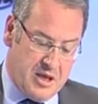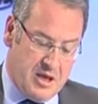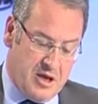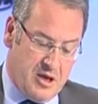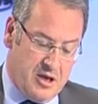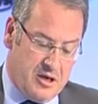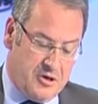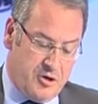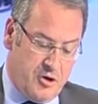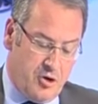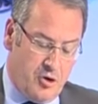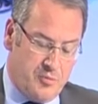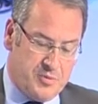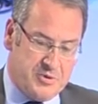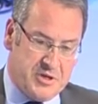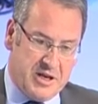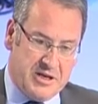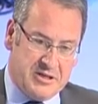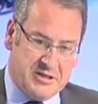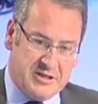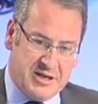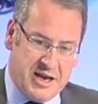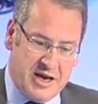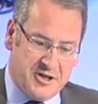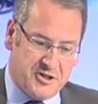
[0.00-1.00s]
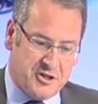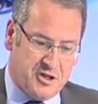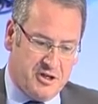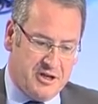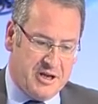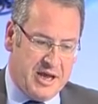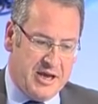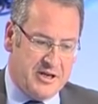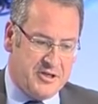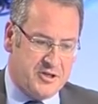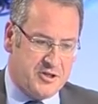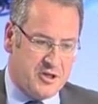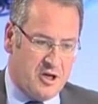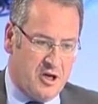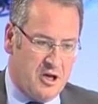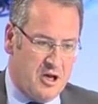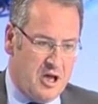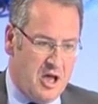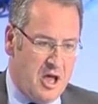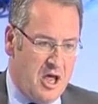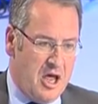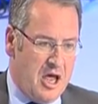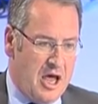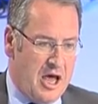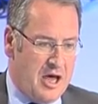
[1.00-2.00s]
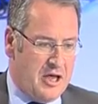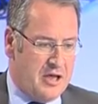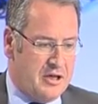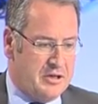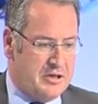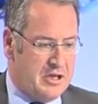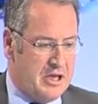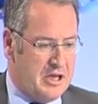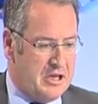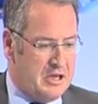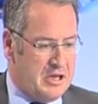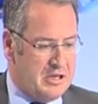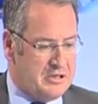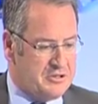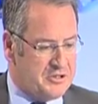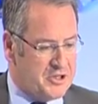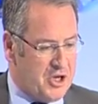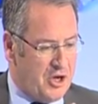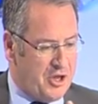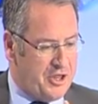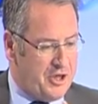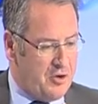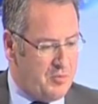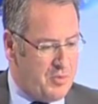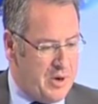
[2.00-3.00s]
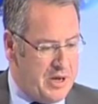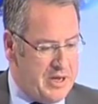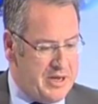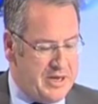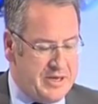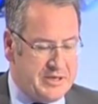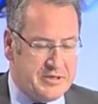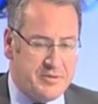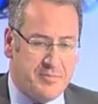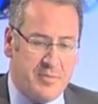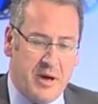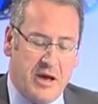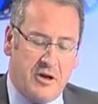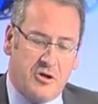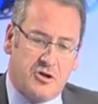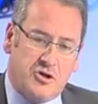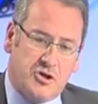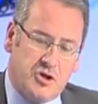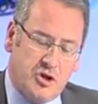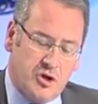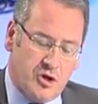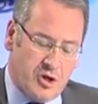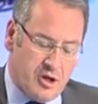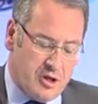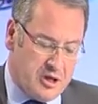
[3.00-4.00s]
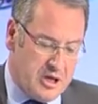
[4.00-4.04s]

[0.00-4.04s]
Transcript: Europe's international nature. So I think we need to make sure